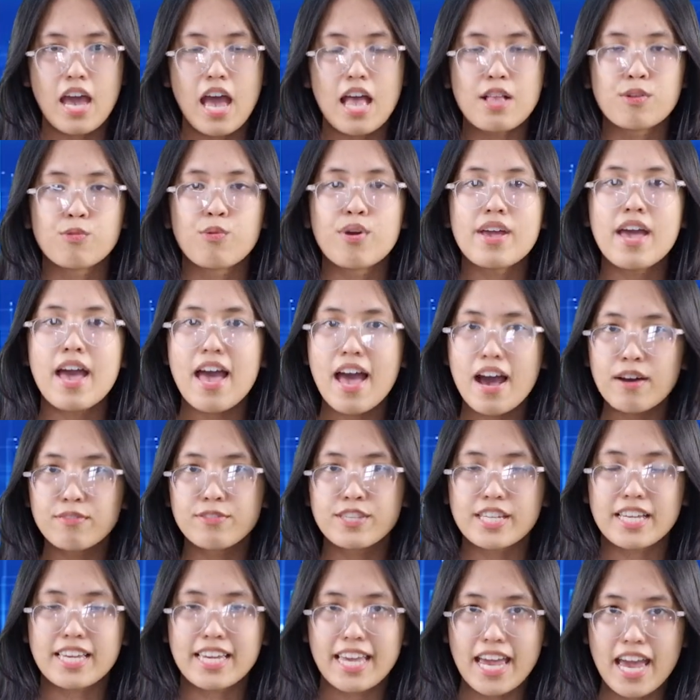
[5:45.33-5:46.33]
and we have
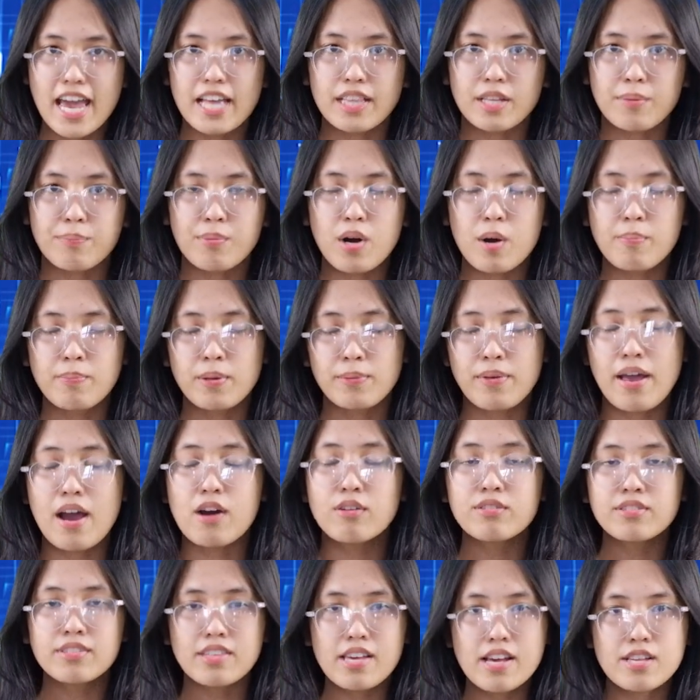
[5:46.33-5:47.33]
to get the problem
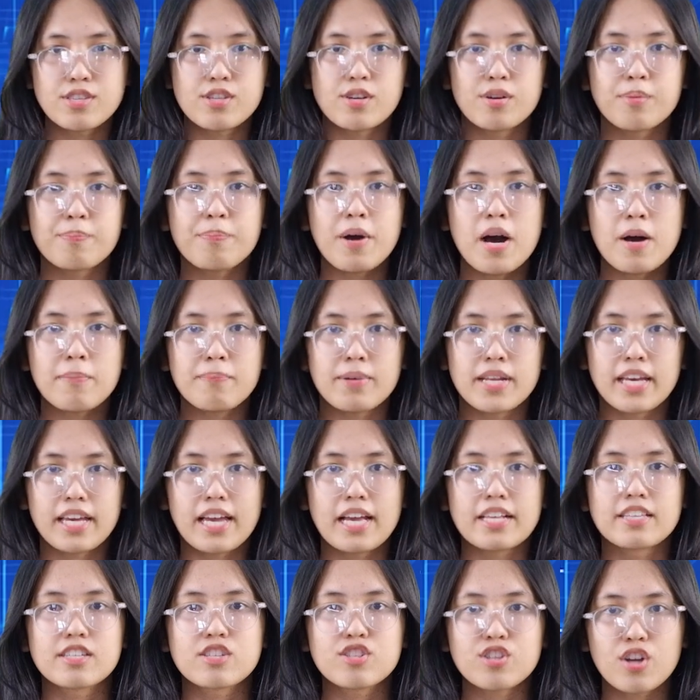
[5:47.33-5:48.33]
out there to the public
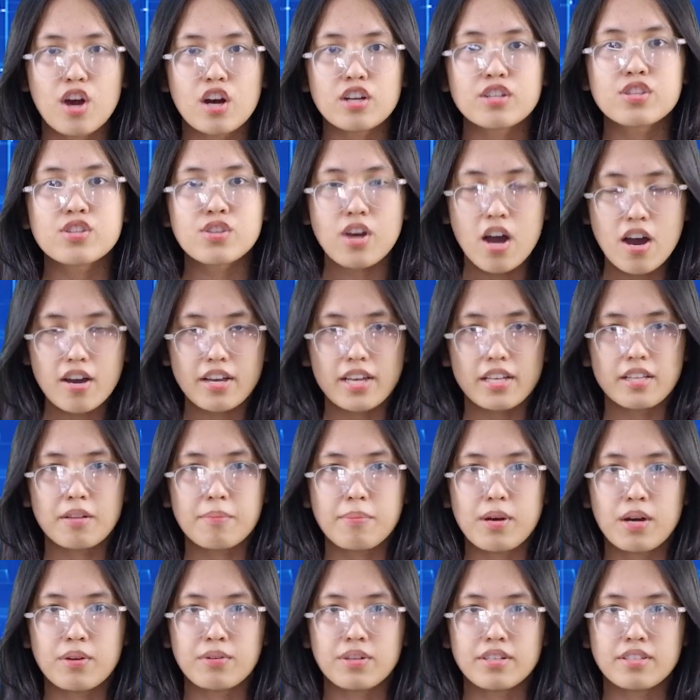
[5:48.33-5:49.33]
and start talking
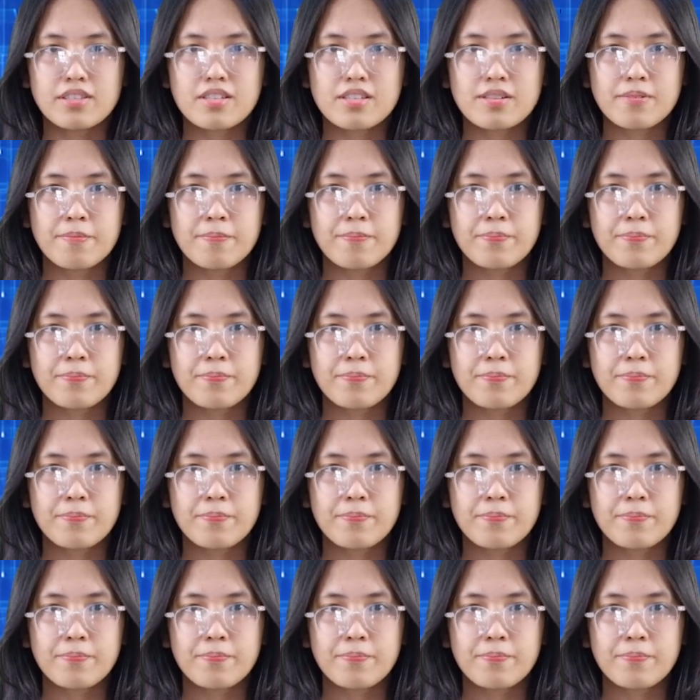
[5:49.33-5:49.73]
about it.